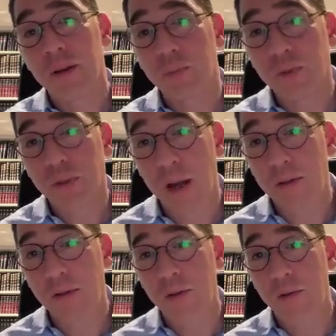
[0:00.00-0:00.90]
it's
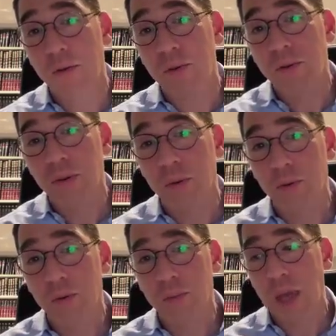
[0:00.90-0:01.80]
mutar
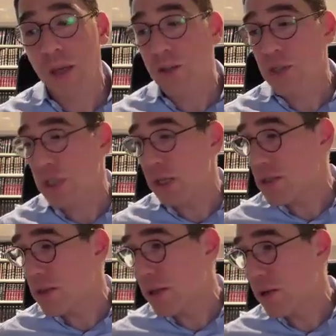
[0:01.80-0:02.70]
to make
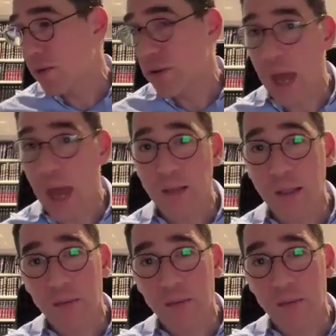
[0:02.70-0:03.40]
cheese with that,